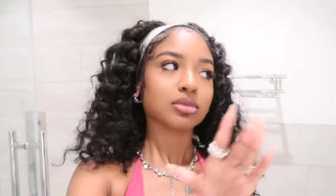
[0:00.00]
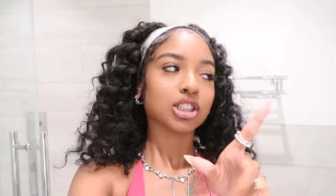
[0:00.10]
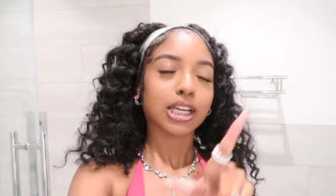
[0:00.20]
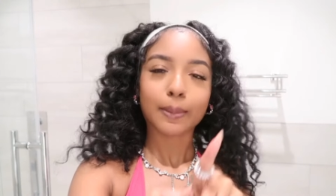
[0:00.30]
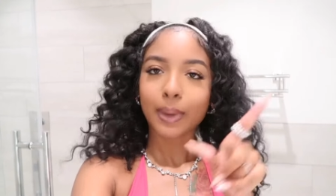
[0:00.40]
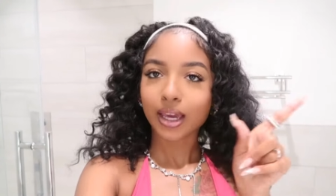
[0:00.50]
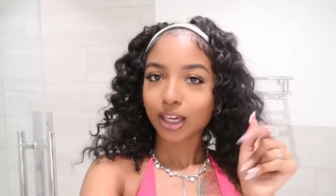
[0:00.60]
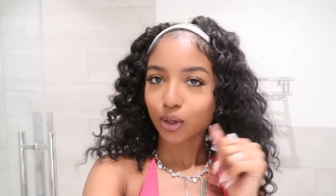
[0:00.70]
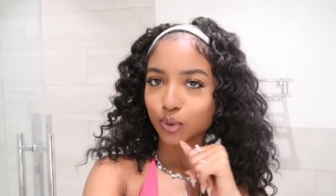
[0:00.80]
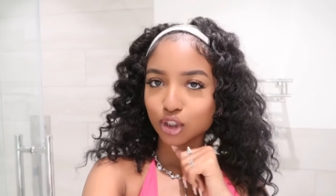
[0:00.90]
check
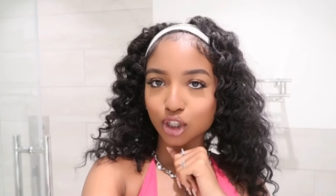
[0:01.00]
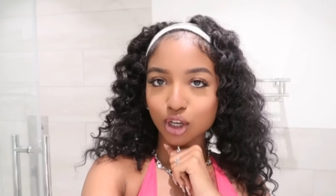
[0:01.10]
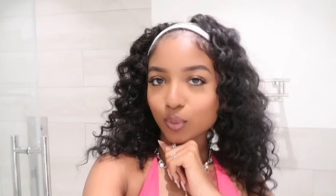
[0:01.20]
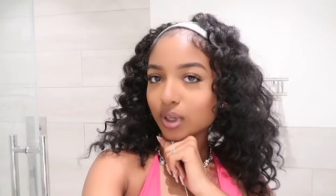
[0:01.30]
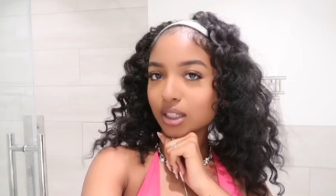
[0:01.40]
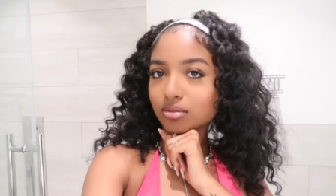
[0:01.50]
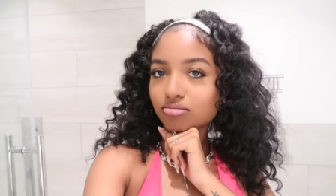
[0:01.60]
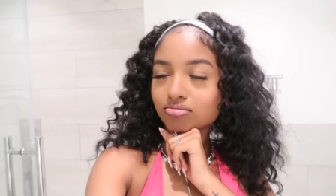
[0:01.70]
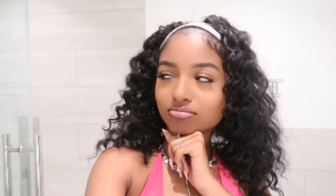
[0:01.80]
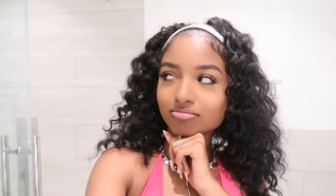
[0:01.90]
back in with y'all
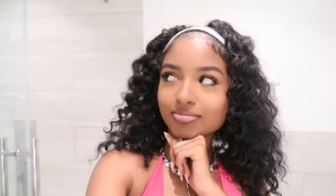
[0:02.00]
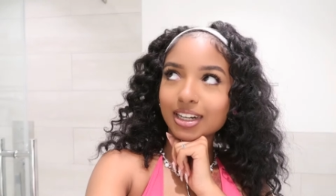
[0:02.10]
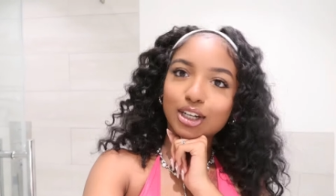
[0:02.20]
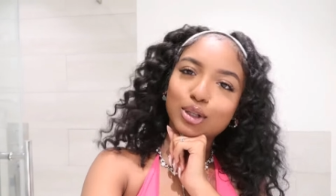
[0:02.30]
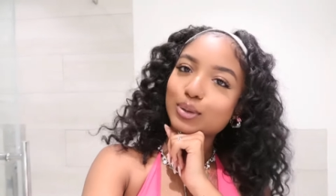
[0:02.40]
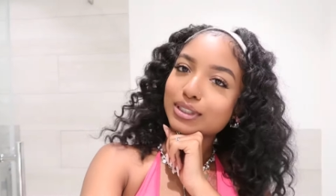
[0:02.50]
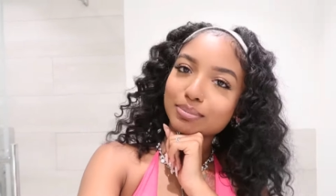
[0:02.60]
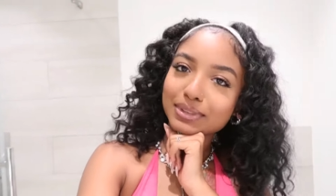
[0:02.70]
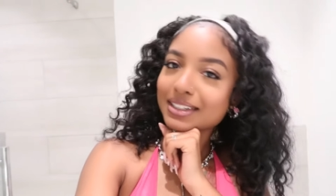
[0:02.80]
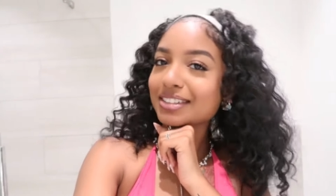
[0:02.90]
when I know
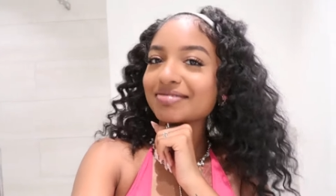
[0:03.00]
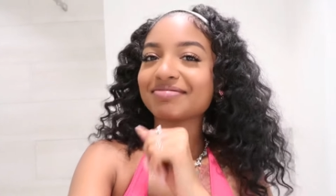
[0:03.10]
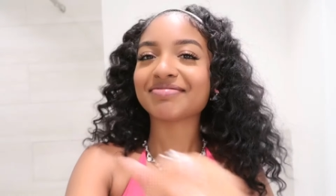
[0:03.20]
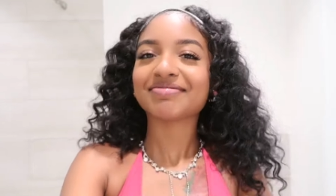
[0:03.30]
something.